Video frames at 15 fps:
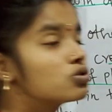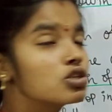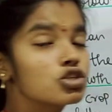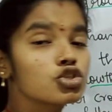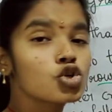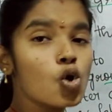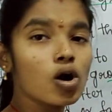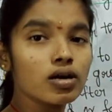the
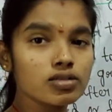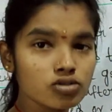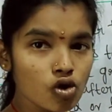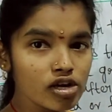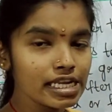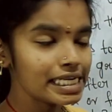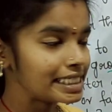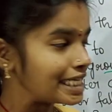
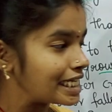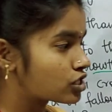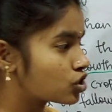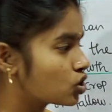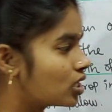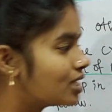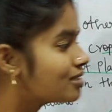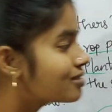soil
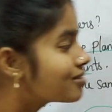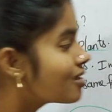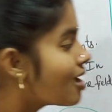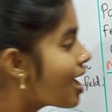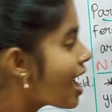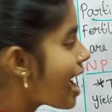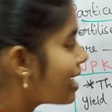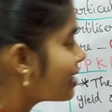textures
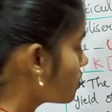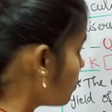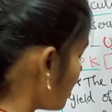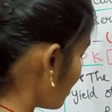as well